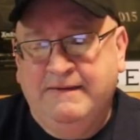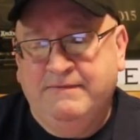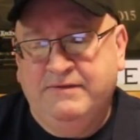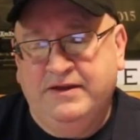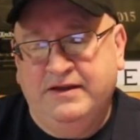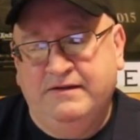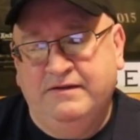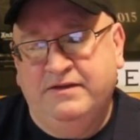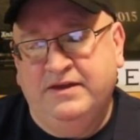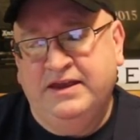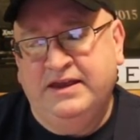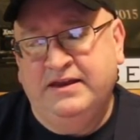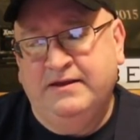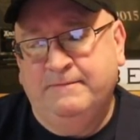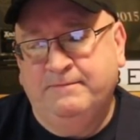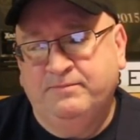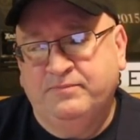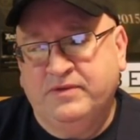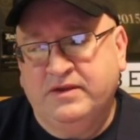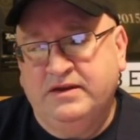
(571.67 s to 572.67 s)

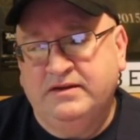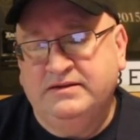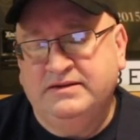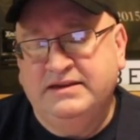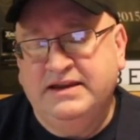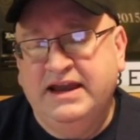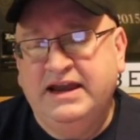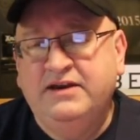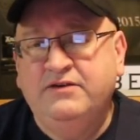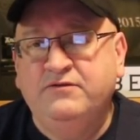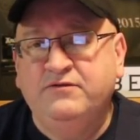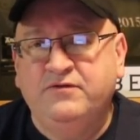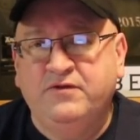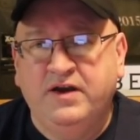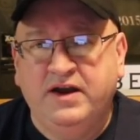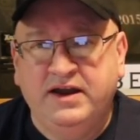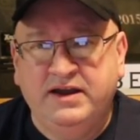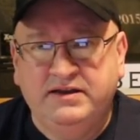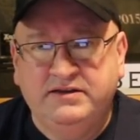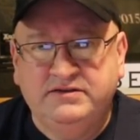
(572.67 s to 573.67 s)
The native
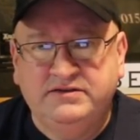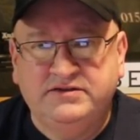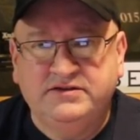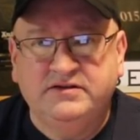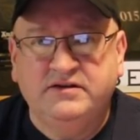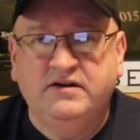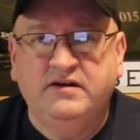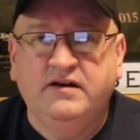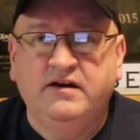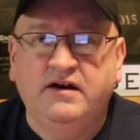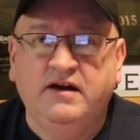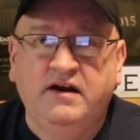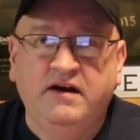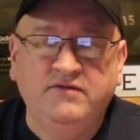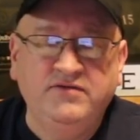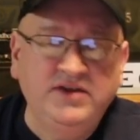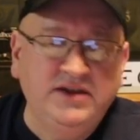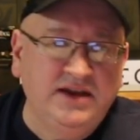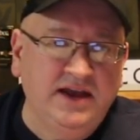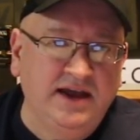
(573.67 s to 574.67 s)
vines
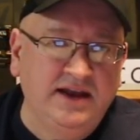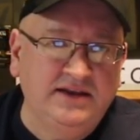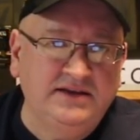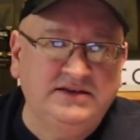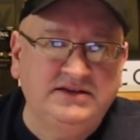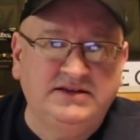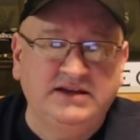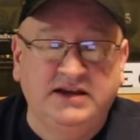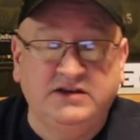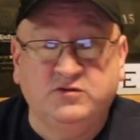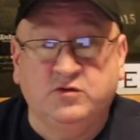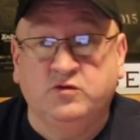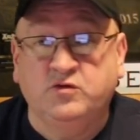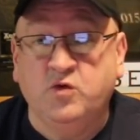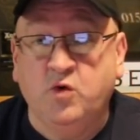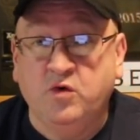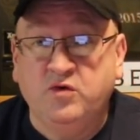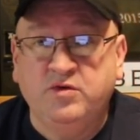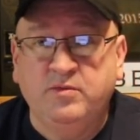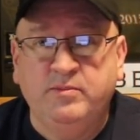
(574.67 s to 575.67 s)
of the United States or
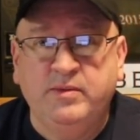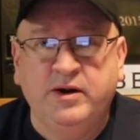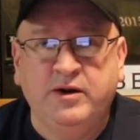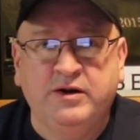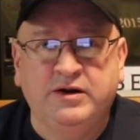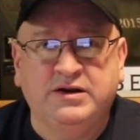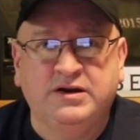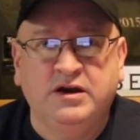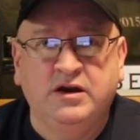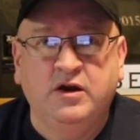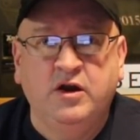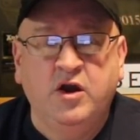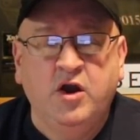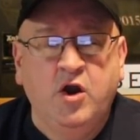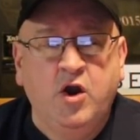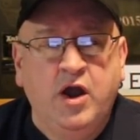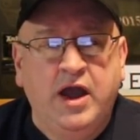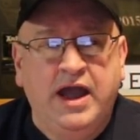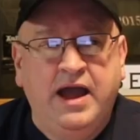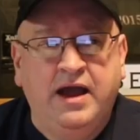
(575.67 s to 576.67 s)
North America
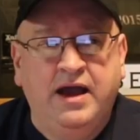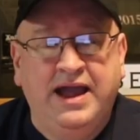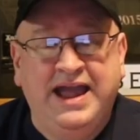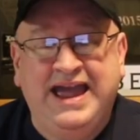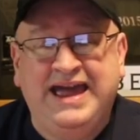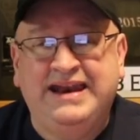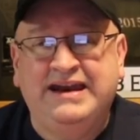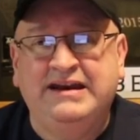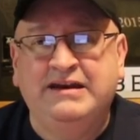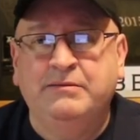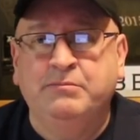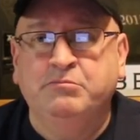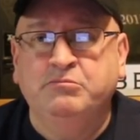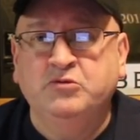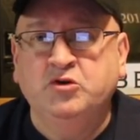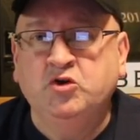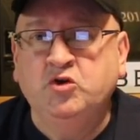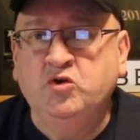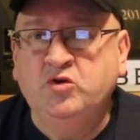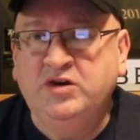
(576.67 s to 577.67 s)
had an
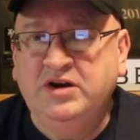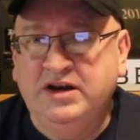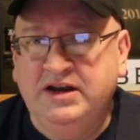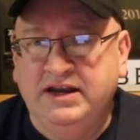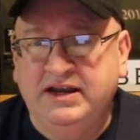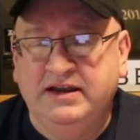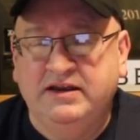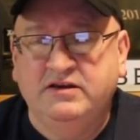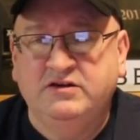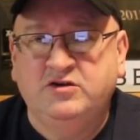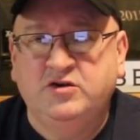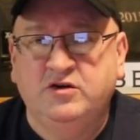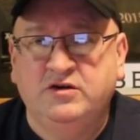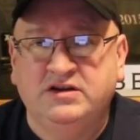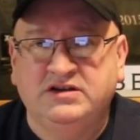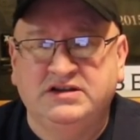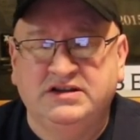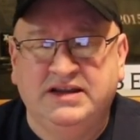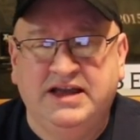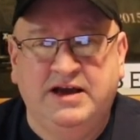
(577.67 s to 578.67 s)
immunity to
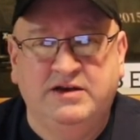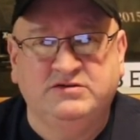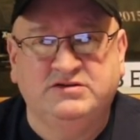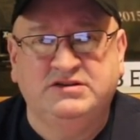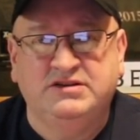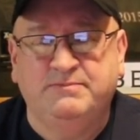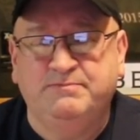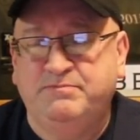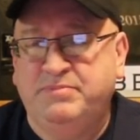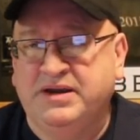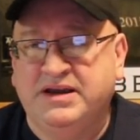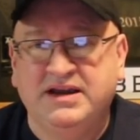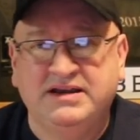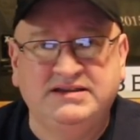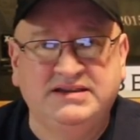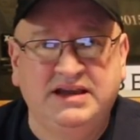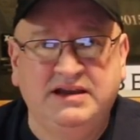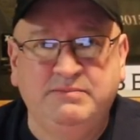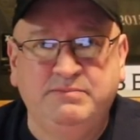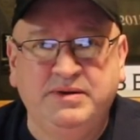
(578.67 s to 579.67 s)
this louse
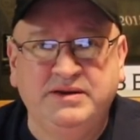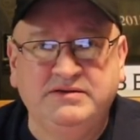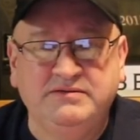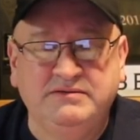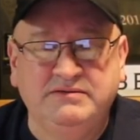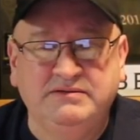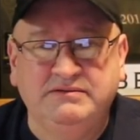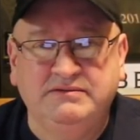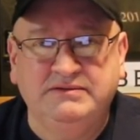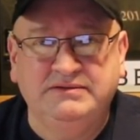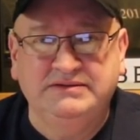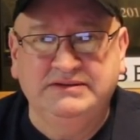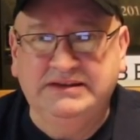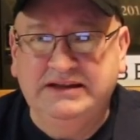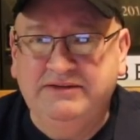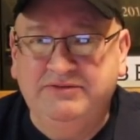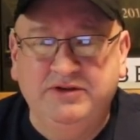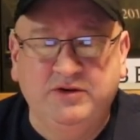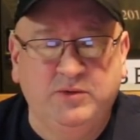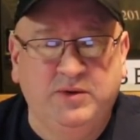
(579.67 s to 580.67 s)
because they'd been
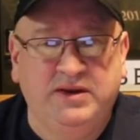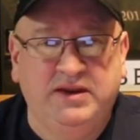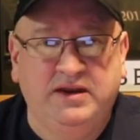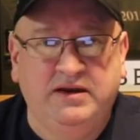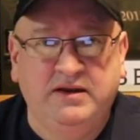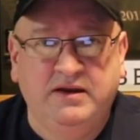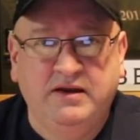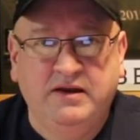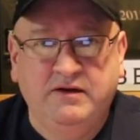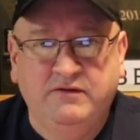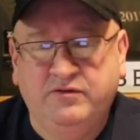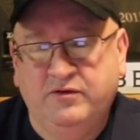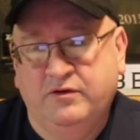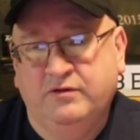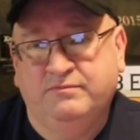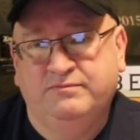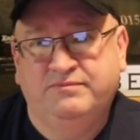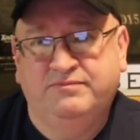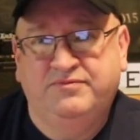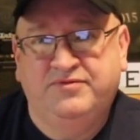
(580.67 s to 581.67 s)
living with it
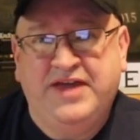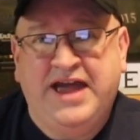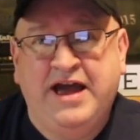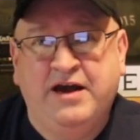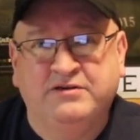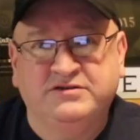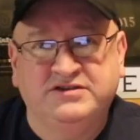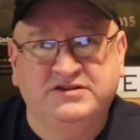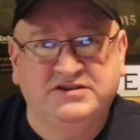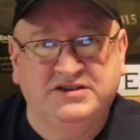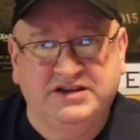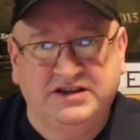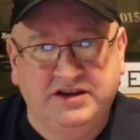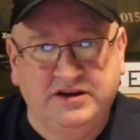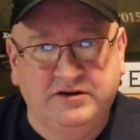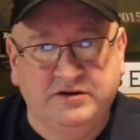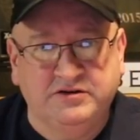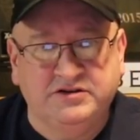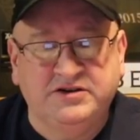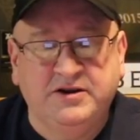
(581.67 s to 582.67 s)
for thousands of
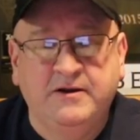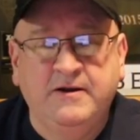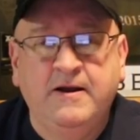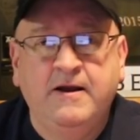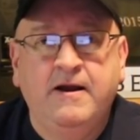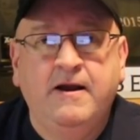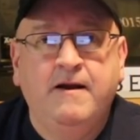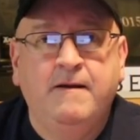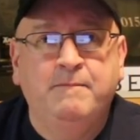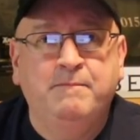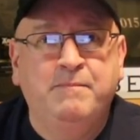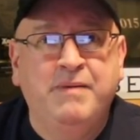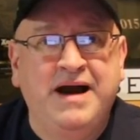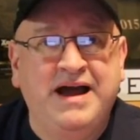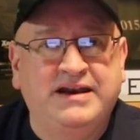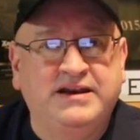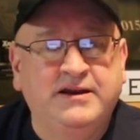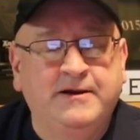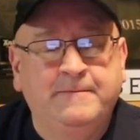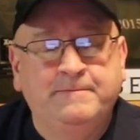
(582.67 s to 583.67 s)
years.
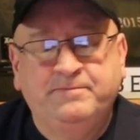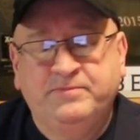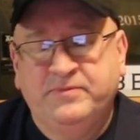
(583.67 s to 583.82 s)
But